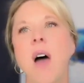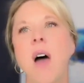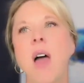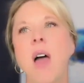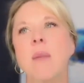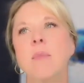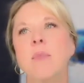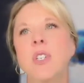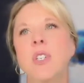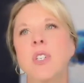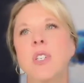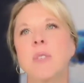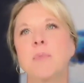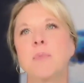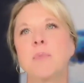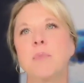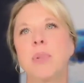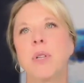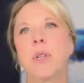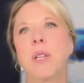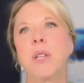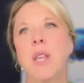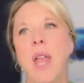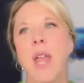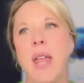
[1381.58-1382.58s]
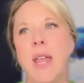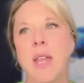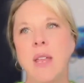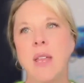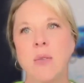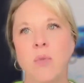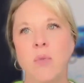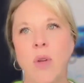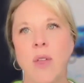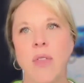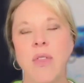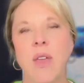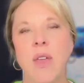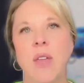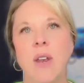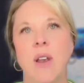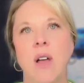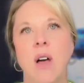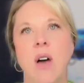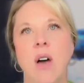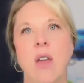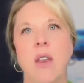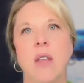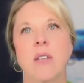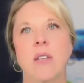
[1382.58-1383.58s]
I'm just playing with it
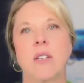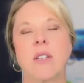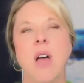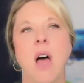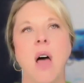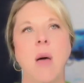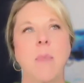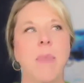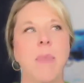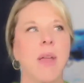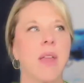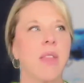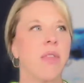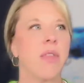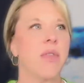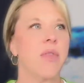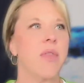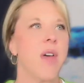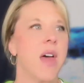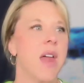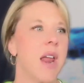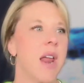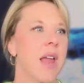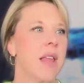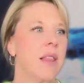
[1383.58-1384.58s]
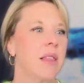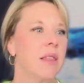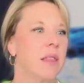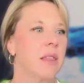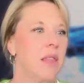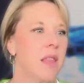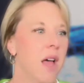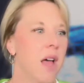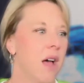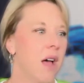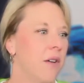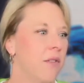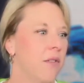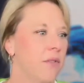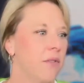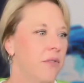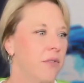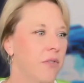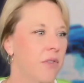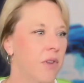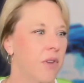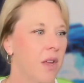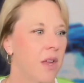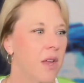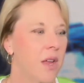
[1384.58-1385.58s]
on a topic that I
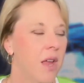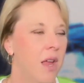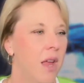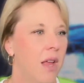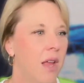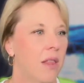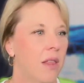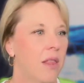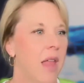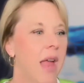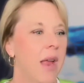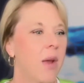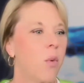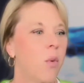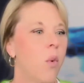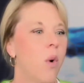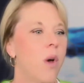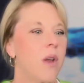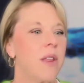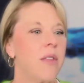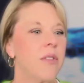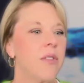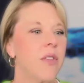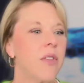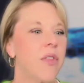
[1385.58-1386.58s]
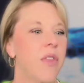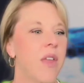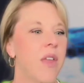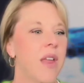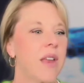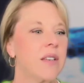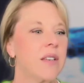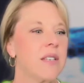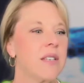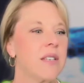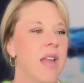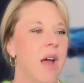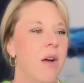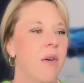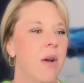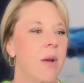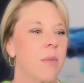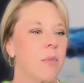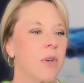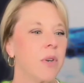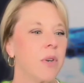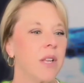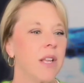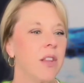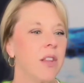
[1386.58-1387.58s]
love, like one of the things now
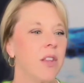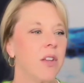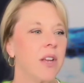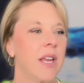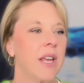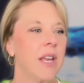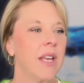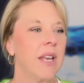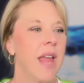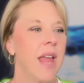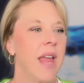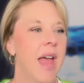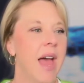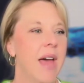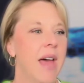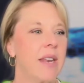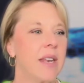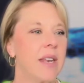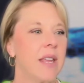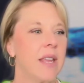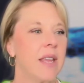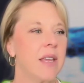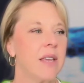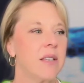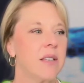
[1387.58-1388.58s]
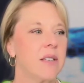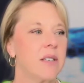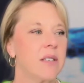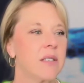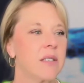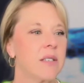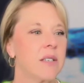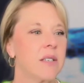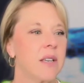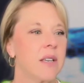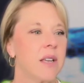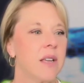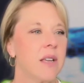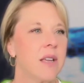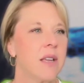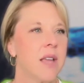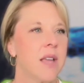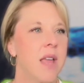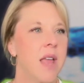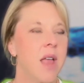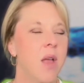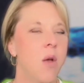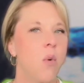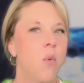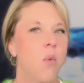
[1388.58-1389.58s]
I'm really looking at is
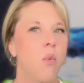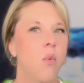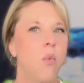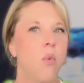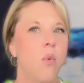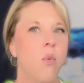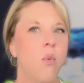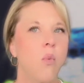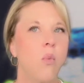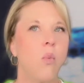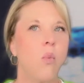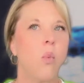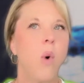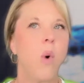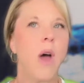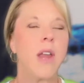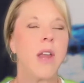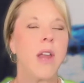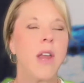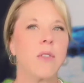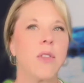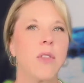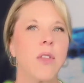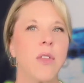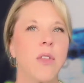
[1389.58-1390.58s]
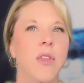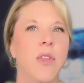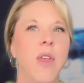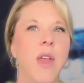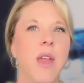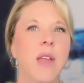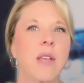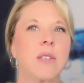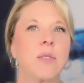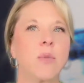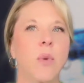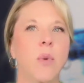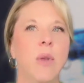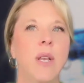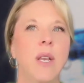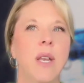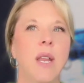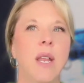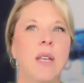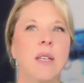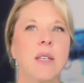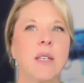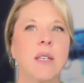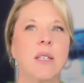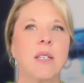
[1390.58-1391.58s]
what are the things we
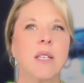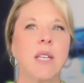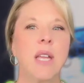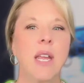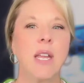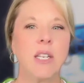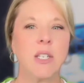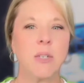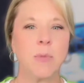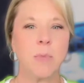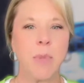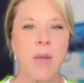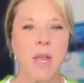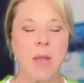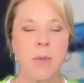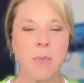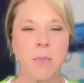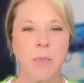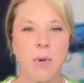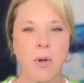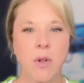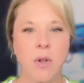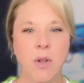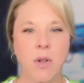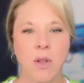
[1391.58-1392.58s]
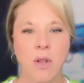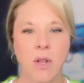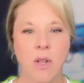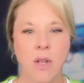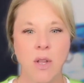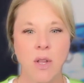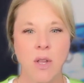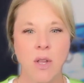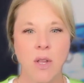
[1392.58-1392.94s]
need to teach people